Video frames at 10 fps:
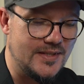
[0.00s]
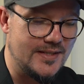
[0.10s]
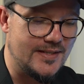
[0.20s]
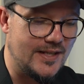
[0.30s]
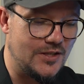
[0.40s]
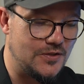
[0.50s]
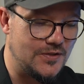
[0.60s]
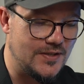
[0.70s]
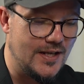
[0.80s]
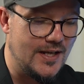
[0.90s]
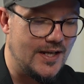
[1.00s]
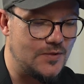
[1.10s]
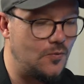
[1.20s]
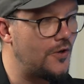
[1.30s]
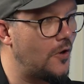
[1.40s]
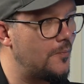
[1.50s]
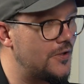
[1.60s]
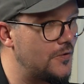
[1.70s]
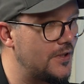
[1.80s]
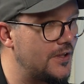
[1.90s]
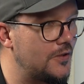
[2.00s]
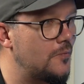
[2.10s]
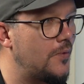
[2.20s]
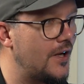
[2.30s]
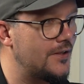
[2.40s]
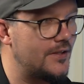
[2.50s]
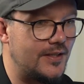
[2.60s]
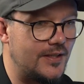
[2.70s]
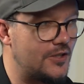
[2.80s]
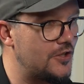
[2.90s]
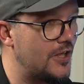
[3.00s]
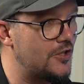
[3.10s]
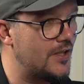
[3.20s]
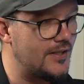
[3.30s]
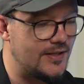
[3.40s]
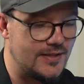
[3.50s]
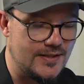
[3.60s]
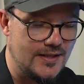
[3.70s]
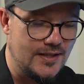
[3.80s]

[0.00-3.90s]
business angels as one opportunity to partner and exchange ideas.